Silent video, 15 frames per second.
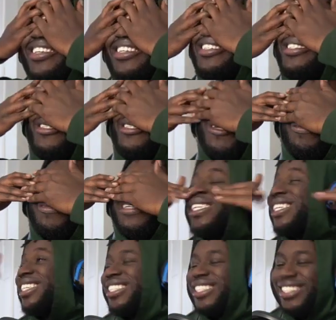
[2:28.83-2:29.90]
two
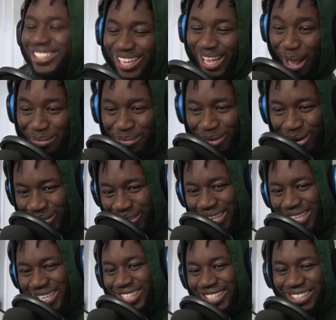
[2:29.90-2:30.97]
minutes? I'm already
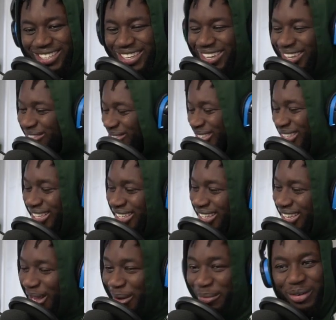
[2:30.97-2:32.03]
in love with it.
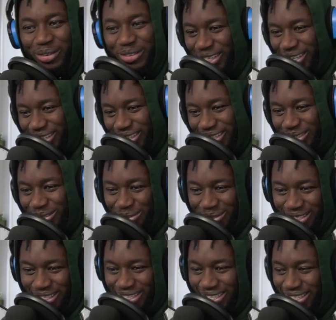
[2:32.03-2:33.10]
I'm already in love with
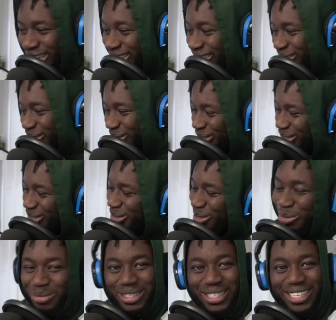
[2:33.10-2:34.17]
it. And it's only two
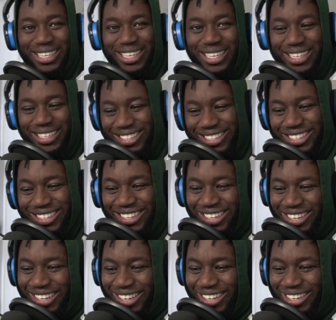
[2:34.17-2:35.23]
minutes, guys.
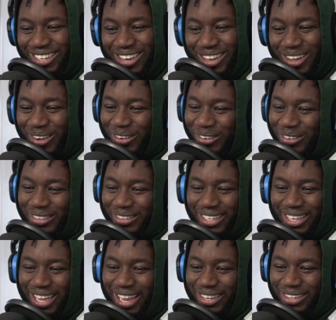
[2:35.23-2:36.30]
No, I
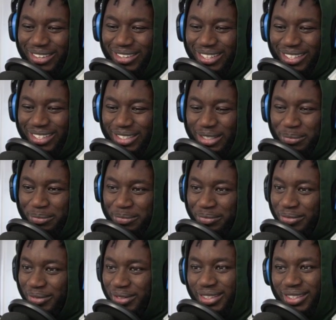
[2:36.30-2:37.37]
can't do this.
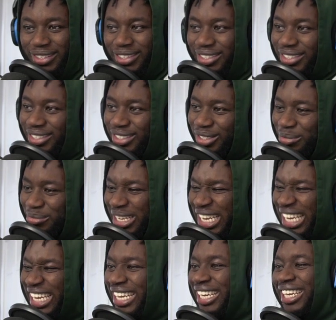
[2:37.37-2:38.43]

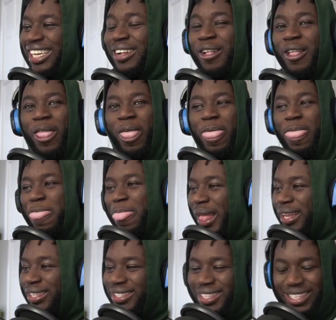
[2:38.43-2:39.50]
Man. She
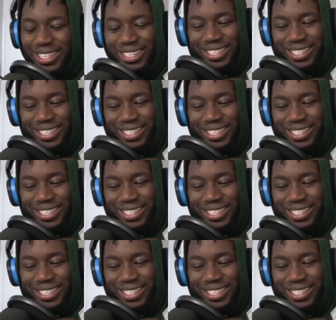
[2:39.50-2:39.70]
got she